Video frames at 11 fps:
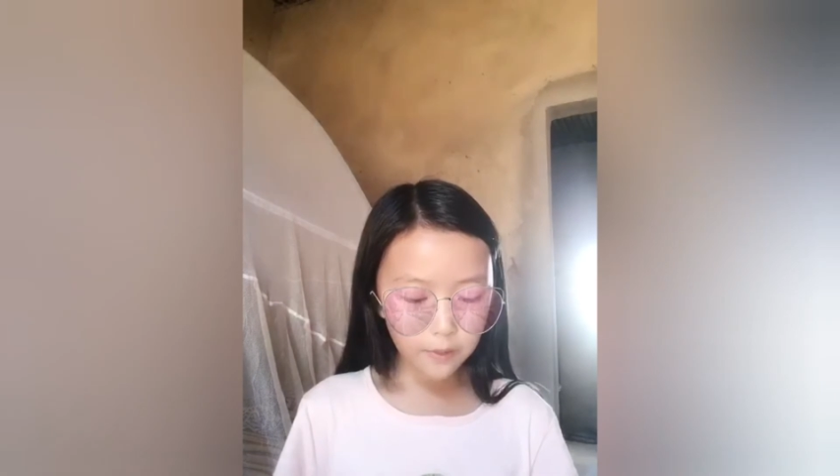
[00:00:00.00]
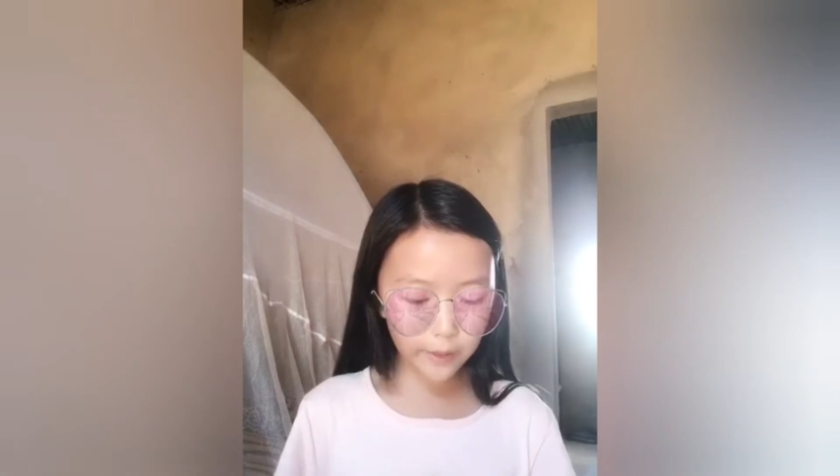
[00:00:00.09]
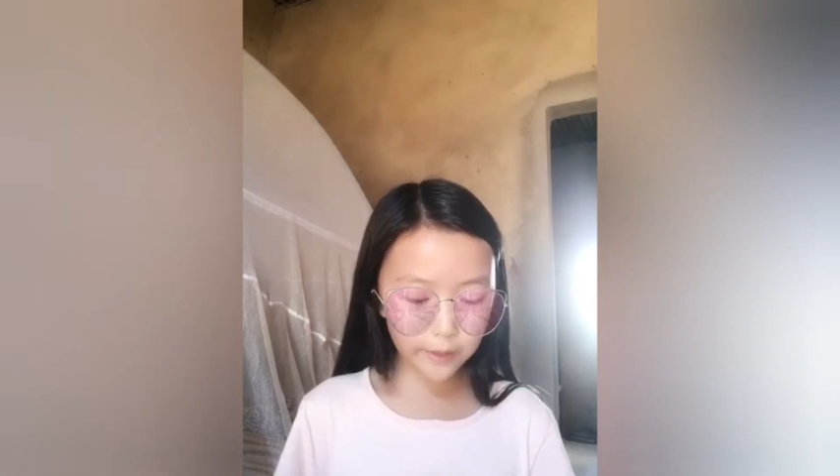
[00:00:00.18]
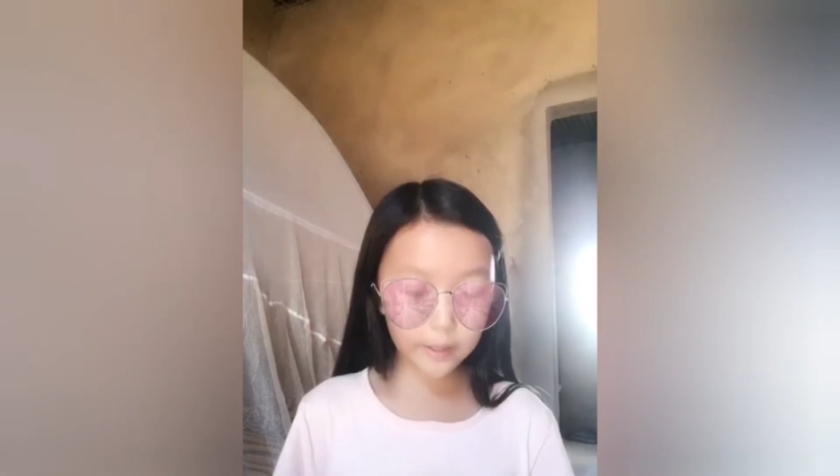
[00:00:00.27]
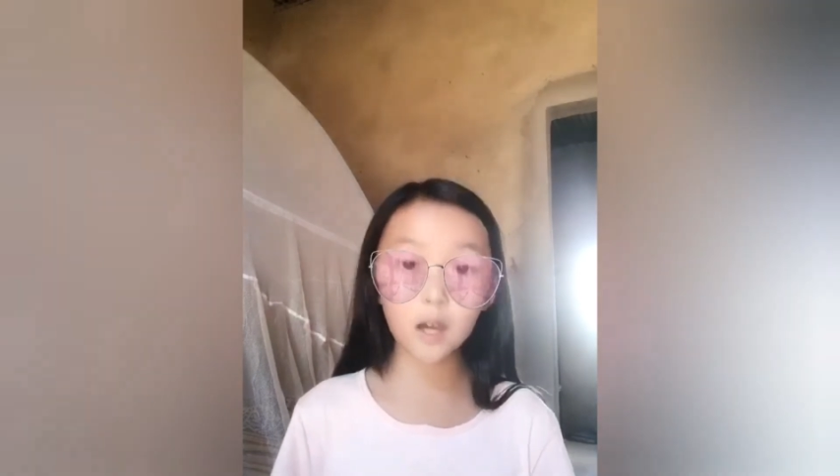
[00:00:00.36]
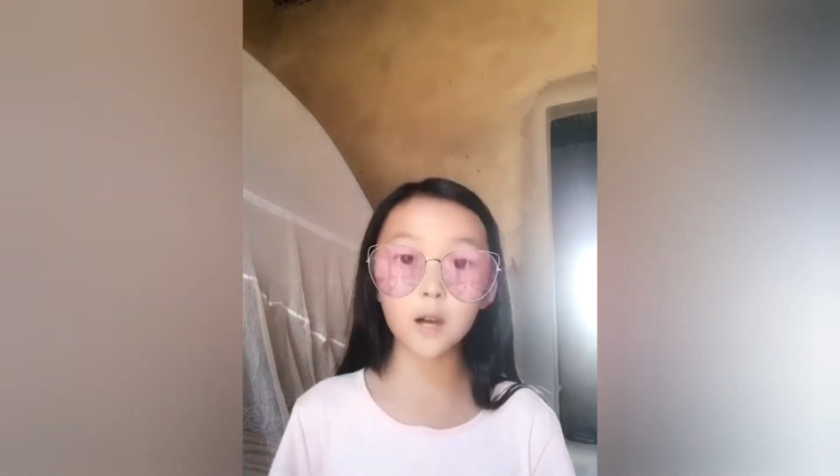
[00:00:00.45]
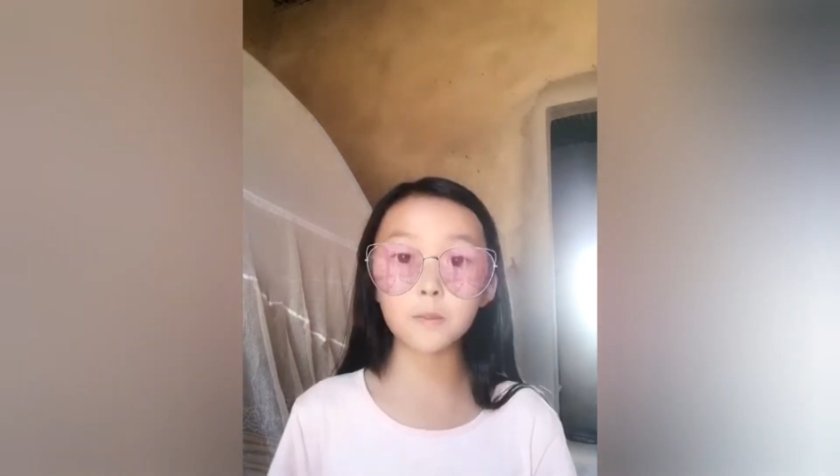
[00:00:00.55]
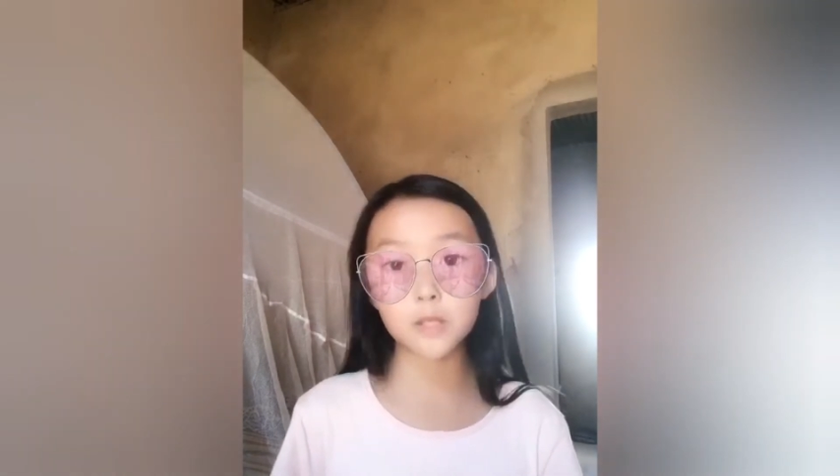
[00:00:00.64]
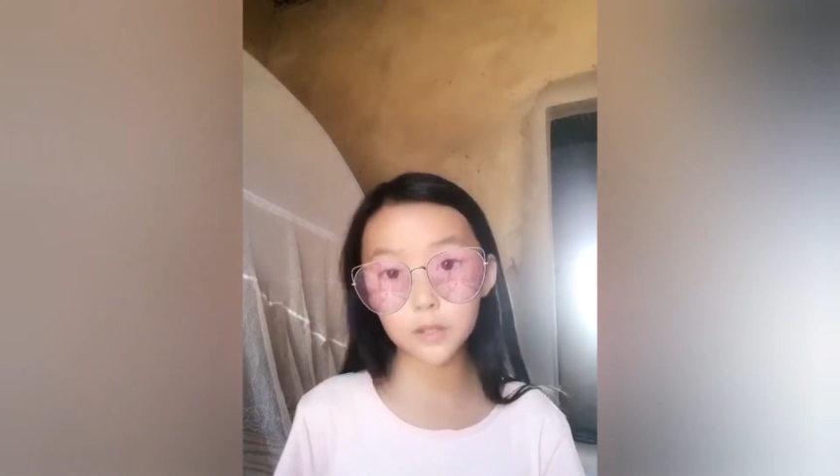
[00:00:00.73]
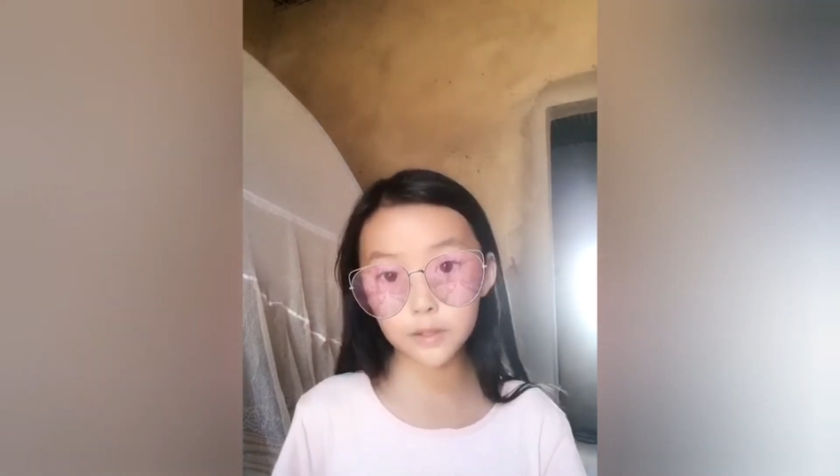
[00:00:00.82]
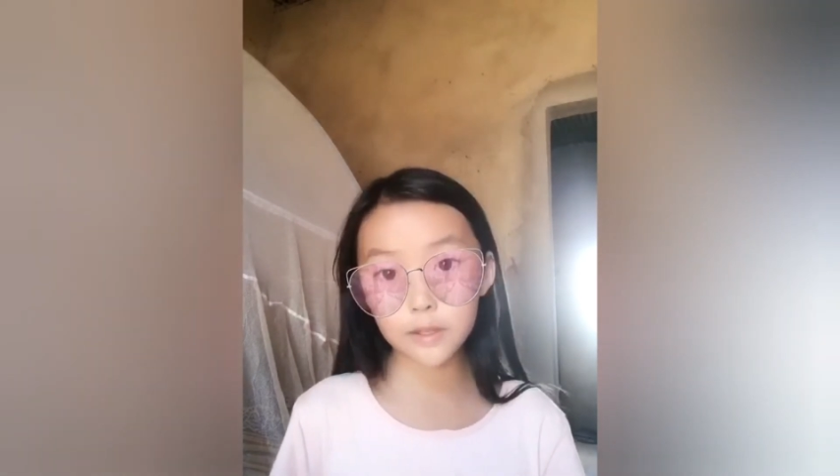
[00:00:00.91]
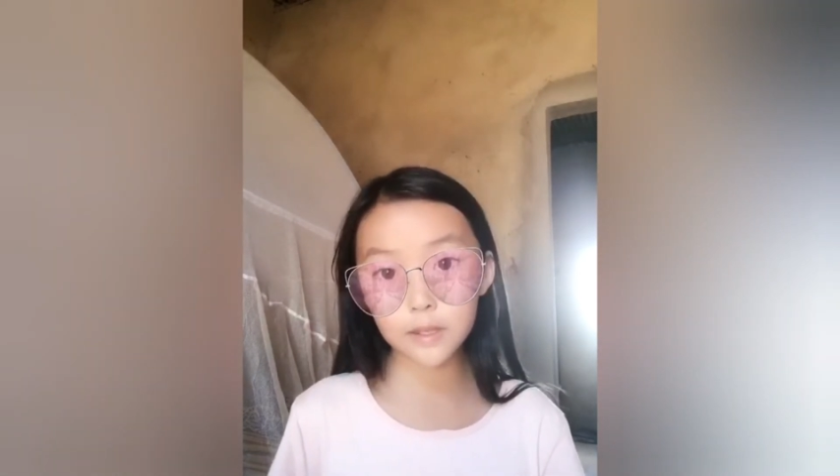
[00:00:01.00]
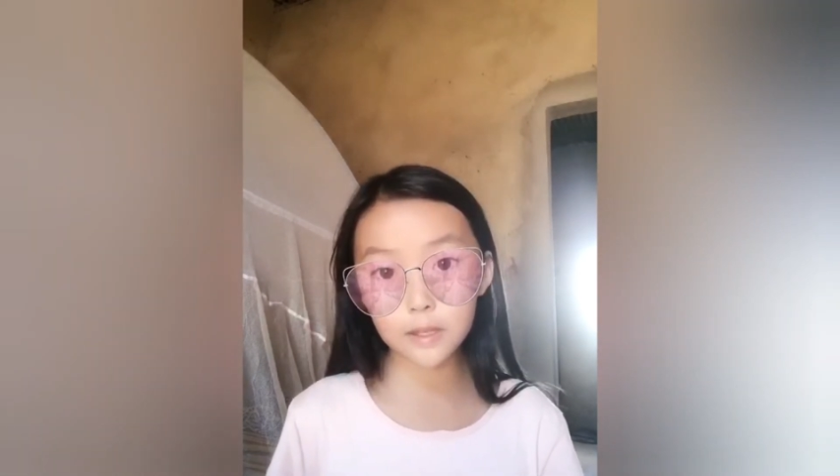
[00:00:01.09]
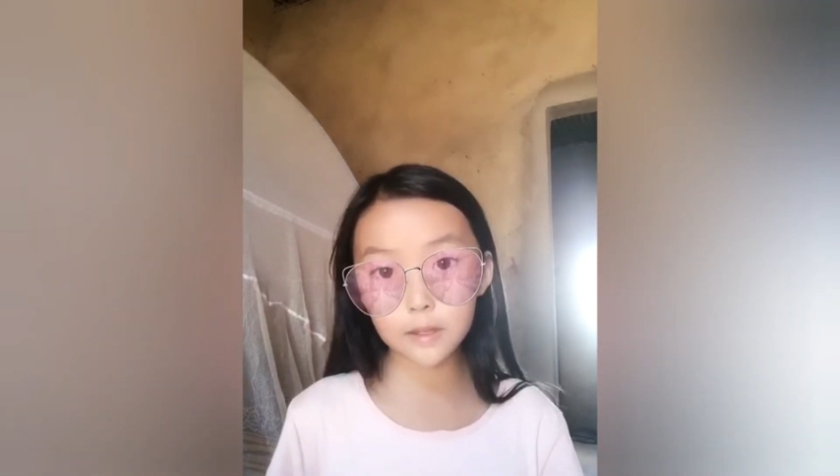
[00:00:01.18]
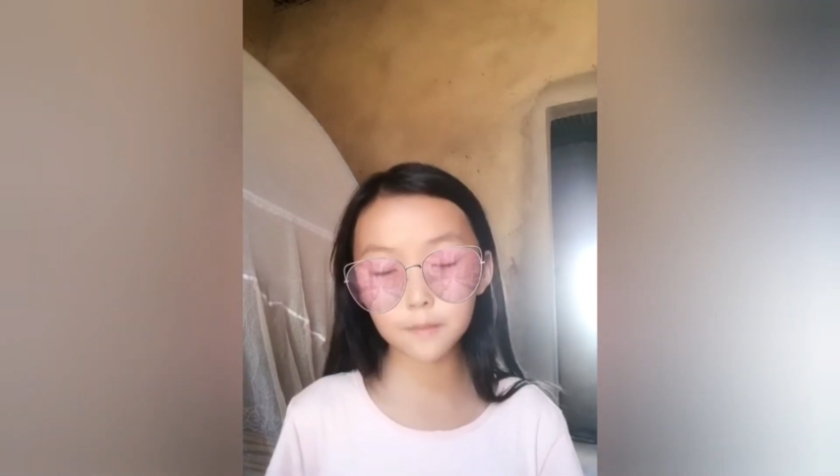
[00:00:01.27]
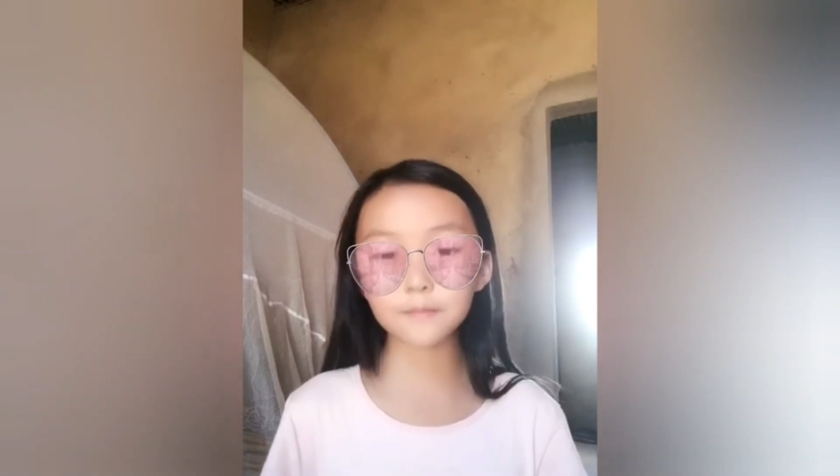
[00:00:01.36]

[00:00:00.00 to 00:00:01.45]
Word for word: they come to see.